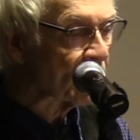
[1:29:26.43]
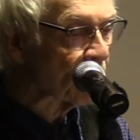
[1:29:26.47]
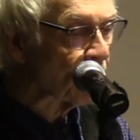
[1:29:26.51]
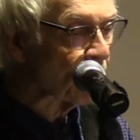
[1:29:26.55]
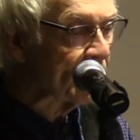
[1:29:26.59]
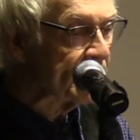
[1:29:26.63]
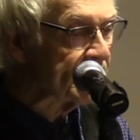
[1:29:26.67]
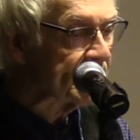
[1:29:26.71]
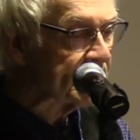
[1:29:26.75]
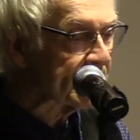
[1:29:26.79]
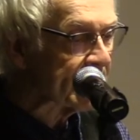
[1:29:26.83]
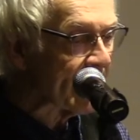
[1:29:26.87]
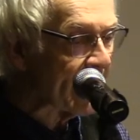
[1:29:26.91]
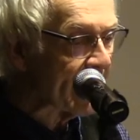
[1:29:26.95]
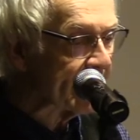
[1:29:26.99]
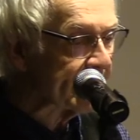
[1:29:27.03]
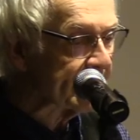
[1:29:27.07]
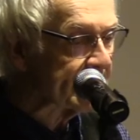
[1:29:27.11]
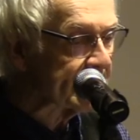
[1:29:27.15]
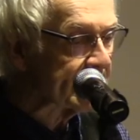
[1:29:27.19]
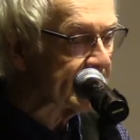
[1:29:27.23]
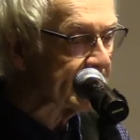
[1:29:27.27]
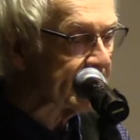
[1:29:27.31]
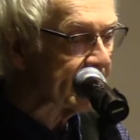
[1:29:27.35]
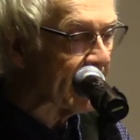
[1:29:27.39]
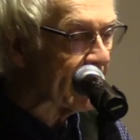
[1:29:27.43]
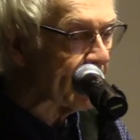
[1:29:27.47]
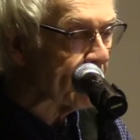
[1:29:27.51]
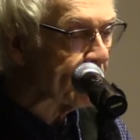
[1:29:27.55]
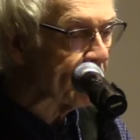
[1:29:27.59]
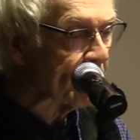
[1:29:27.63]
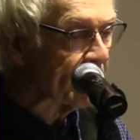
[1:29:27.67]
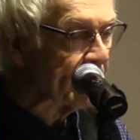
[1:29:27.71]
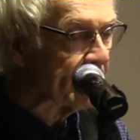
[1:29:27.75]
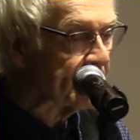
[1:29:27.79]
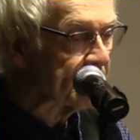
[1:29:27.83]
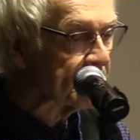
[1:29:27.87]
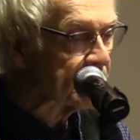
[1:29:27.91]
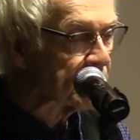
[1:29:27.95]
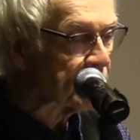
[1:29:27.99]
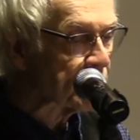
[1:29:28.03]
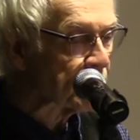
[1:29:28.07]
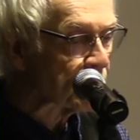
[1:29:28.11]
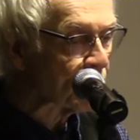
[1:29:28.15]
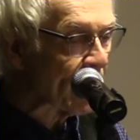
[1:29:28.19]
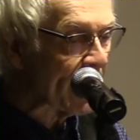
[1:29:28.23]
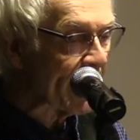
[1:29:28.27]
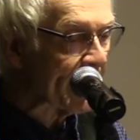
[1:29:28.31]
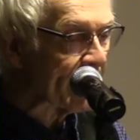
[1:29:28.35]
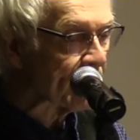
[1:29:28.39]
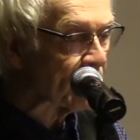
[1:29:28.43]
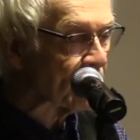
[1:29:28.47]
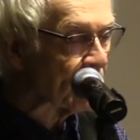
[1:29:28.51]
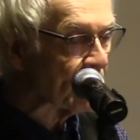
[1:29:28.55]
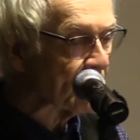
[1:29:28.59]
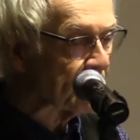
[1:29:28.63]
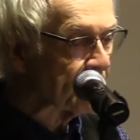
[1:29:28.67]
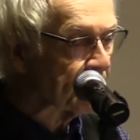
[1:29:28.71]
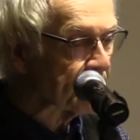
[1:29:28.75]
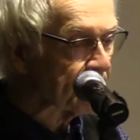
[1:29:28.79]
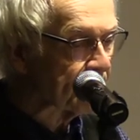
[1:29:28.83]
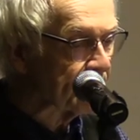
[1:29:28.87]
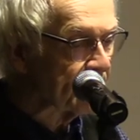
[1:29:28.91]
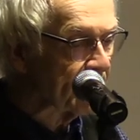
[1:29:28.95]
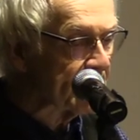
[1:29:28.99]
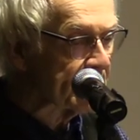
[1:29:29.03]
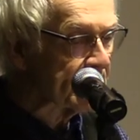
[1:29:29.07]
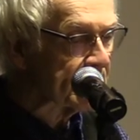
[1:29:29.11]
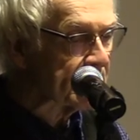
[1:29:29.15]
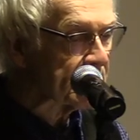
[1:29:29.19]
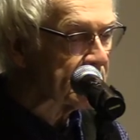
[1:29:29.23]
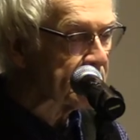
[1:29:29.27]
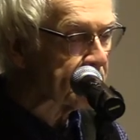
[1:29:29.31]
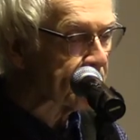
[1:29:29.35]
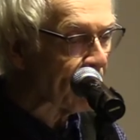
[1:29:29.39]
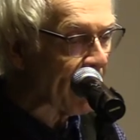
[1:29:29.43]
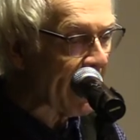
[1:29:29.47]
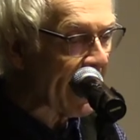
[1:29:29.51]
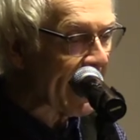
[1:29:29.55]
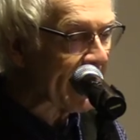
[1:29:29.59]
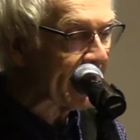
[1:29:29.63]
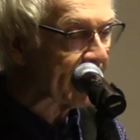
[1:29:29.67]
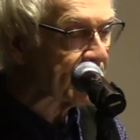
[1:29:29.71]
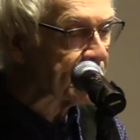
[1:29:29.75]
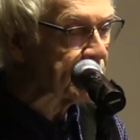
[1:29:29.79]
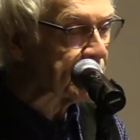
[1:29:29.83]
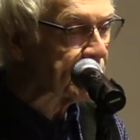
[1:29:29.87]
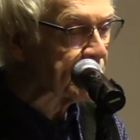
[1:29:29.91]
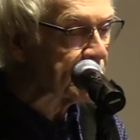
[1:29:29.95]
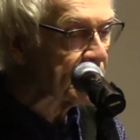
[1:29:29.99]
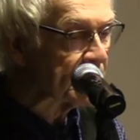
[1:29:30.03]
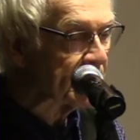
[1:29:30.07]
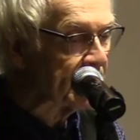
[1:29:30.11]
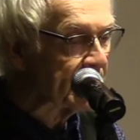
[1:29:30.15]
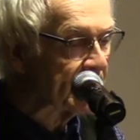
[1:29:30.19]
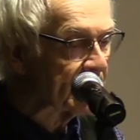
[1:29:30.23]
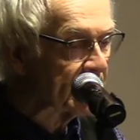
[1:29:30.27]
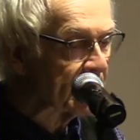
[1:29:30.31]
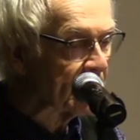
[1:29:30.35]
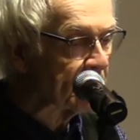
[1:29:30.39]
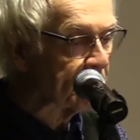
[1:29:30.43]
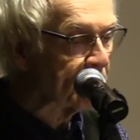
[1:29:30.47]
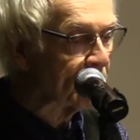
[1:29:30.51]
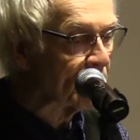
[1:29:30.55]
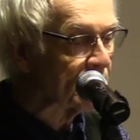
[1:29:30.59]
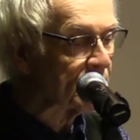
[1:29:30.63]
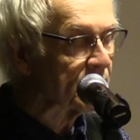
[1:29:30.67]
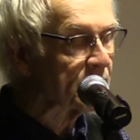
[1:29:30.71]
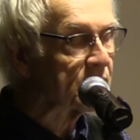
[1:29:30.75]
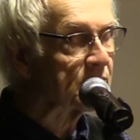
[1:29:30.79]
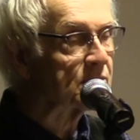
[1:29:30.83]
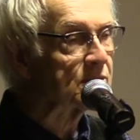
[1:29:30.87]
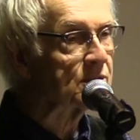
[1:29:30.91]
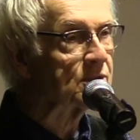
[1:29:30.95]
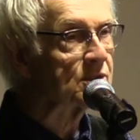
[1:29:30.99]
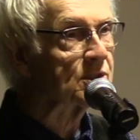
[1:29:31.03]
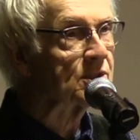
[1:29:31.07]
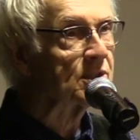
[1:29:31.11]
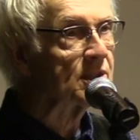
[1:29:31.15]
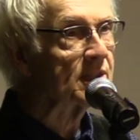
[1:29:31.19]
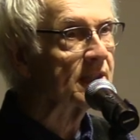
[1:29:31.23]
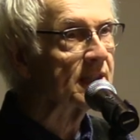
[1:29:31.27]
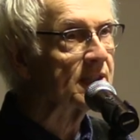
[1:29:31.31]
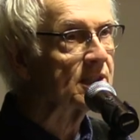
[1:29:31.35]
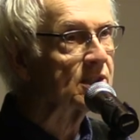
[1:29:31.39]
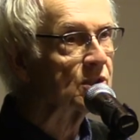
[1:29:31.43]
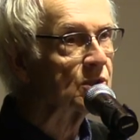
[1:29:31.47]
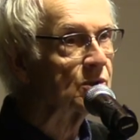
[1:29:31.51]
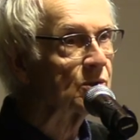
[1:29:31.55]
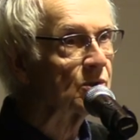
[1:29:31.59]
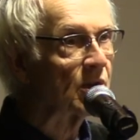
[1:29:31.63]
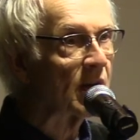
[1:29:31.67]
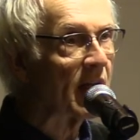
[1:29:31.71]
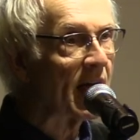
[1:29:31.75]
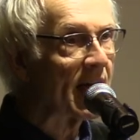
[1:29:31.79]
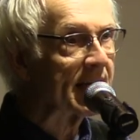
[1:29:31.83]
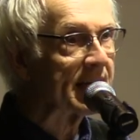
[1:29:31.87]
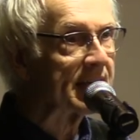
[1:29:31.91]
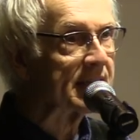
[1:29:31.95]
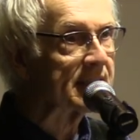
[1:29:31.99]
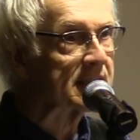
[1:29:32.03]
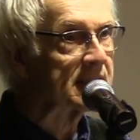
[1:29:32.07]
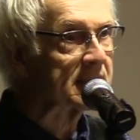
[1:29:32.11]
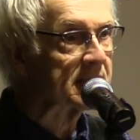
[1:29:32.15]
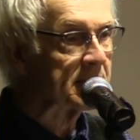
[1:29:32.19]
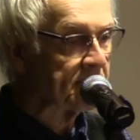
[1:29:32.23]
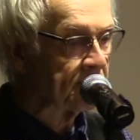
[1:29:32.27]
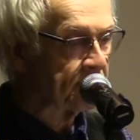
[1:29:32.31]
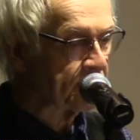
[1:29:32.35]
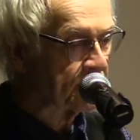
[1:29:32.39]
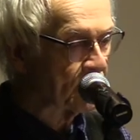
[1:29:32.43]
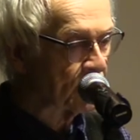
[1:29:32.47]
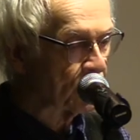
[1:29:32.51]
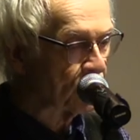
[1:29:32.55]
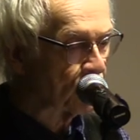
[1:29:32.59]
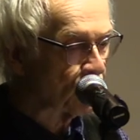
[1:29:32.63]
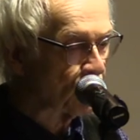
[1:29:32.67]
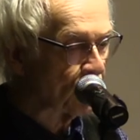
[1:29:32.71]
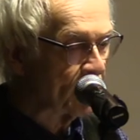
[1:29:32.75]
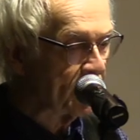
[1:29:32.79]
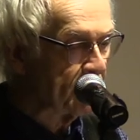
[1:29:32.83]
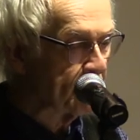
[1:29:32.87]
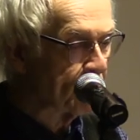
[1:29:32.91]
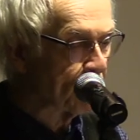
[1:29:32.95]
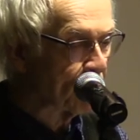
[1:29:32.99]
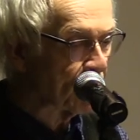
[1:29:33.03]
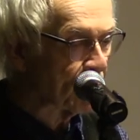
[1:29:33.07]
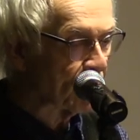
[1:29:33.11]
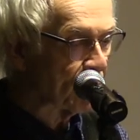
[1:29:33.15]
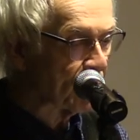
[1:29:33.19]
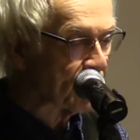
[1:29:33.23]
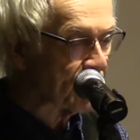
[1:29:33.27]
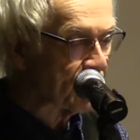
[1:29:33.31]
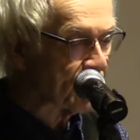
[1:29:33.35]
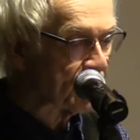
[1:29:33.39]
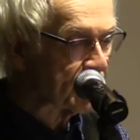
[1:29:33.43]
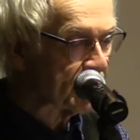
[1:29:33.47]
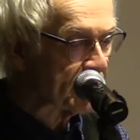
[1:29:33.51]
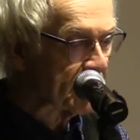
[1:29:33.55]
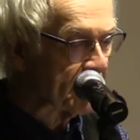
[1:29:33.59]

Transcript: we sidestep, straddle, then splash, emerge into light, rebirth.